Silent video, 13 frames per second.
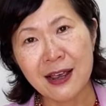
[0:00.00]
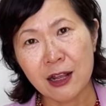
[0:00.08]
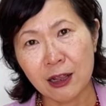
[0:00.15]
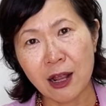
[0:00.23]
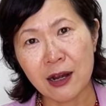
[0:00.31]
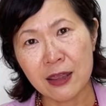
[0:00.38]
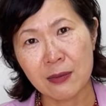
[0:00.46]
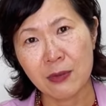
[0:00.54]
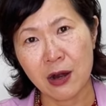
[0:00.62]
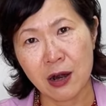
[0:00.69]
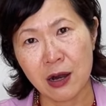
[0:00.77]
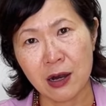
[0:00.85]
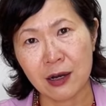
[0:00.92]
A lot of them
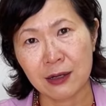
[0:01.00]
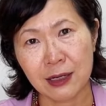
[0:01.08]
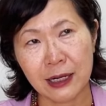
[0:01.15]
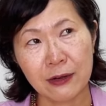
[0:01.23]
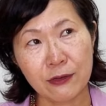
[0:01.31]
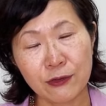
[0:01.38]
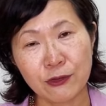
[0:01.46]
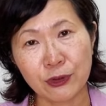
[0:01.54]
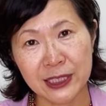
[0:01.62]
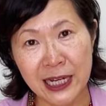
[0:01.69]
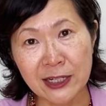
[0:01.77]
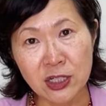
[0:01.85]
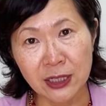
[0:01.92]
are for
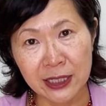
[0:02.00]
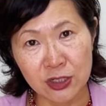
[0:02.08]
dental